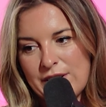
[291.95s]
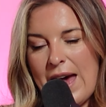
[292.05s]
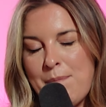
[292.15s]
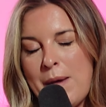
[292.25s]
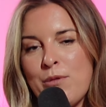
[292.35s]

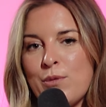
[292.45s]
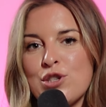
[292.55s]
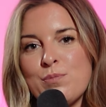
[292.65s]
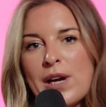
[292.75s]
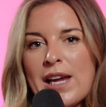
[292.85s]
And maybe we
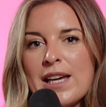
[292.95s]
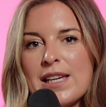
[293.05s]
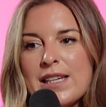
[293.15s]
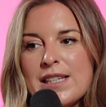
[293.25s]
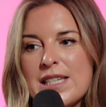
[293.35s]
just bring
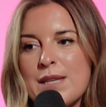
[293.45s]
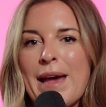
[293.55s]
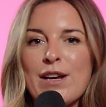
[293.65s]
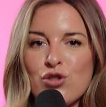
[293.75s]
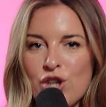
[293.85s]
some
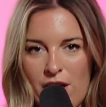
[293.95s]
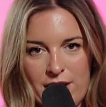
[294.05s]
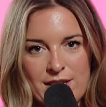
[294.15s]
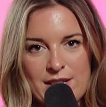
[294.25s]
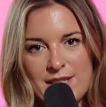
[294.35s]
extra
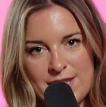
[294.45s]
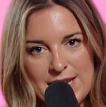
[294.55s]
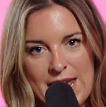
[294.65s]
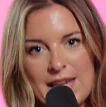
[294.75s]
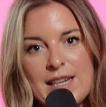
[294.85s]
kindness to the
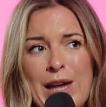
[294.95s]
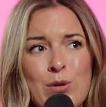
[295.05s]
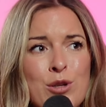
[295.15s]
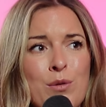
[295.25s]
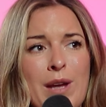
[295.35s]
day. And
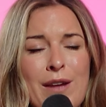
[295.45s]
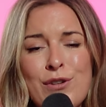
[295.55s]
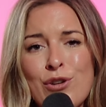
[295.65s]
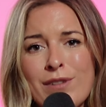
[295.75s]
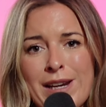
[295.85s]
also, if
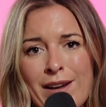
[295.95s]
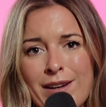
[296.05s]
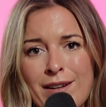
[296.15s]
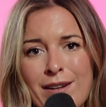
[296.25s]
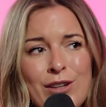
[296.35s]
you don't really
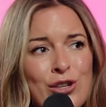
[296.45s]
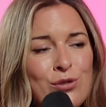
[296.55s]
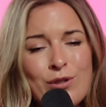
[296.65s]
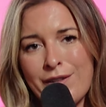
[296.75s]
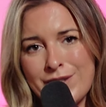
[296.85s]
like her, you
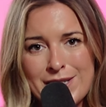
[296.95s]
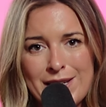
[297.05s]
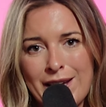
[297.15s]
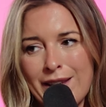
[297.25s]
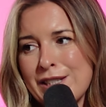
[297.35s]
don't have to see
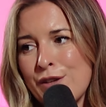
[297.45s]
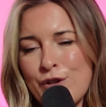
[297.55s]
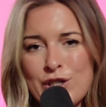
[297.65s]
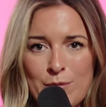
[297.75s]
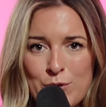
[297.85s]
that. That's a
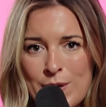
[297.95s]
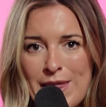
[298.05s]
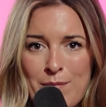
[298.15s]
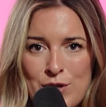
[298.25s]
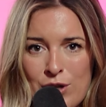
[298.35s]
first look between
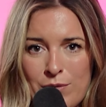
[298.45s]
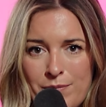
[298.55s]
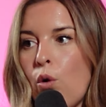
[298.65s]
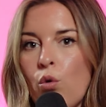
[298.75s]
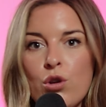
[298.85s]
them two.
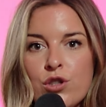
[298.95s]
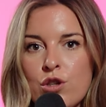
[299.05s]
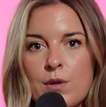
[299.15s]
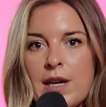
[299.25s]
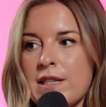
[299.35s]
All you
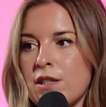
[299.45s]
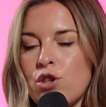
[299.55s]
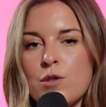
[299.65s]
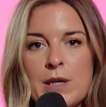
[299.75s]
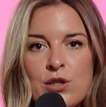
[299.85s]
do is you speak